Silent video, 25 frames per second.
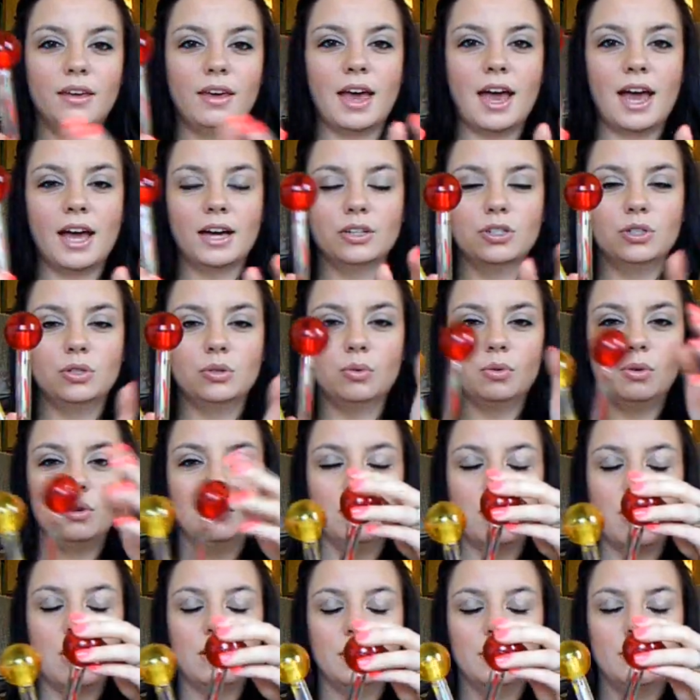the
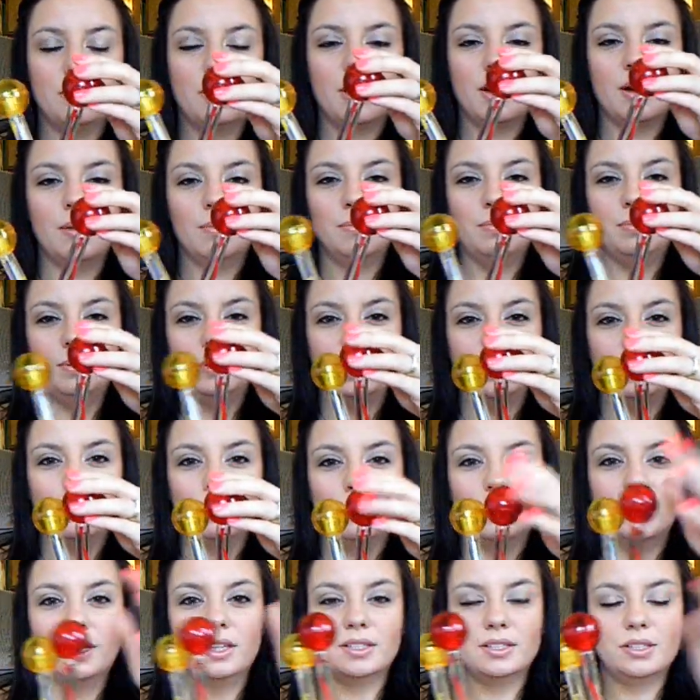actual Lollipop
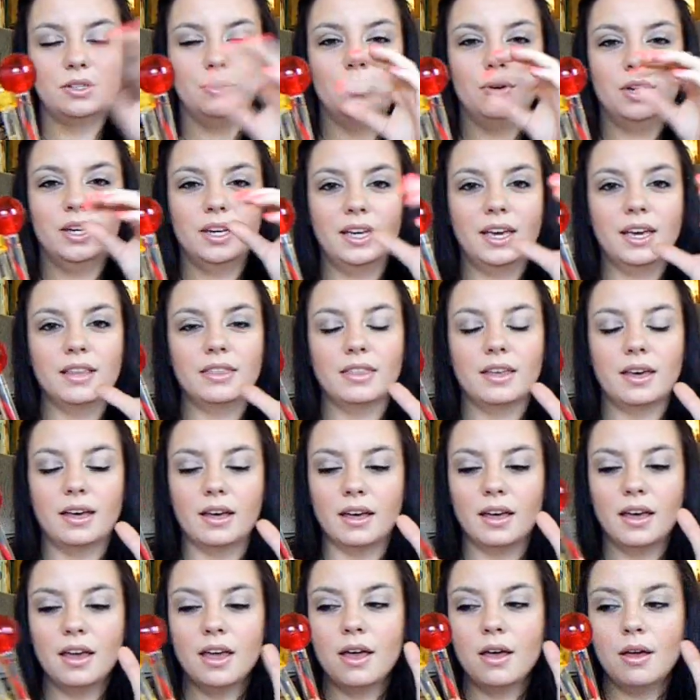Bling ones. You can get
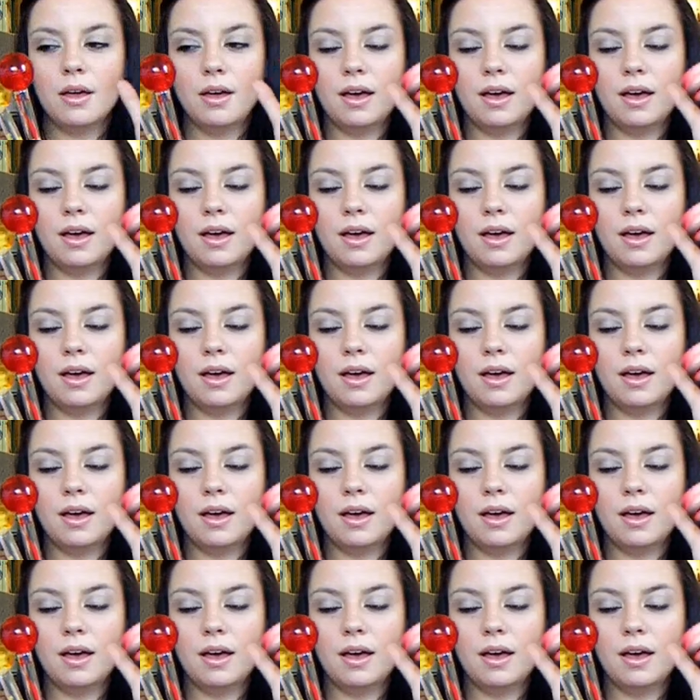the